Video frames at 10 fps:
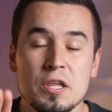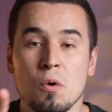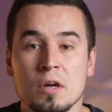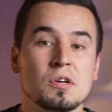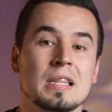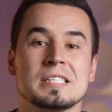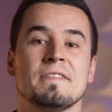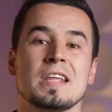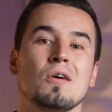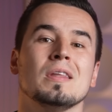you enjoyed this
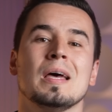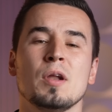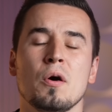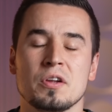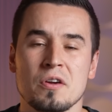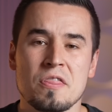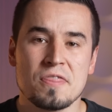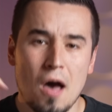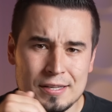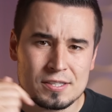video, and let me know your
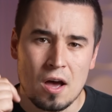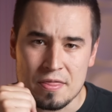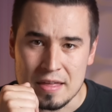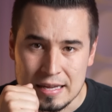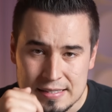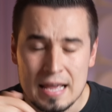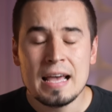thoughts on this